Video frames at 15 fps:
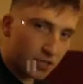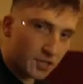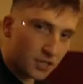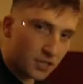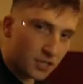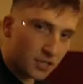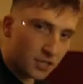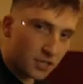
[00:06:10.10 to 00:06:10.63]

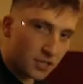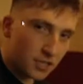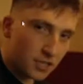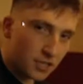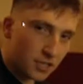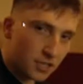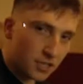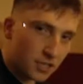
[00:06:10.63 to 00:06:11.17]

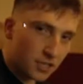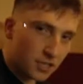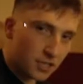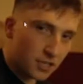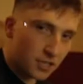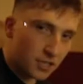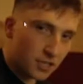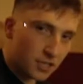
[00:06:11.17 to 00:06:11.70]

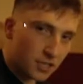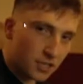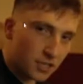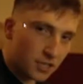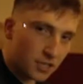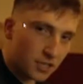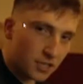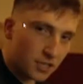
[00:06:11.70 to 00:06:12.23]

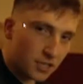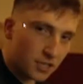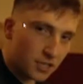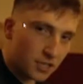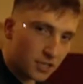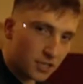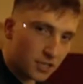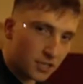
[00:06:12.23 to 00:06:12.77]

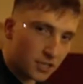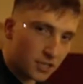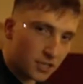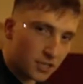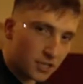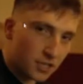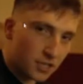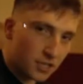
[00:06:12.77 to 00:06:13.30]

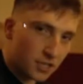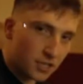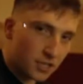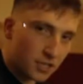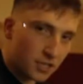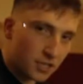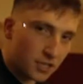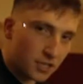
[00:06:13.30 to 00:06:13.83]

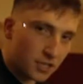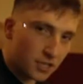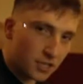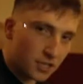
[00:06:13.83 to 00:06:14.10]
[no speech]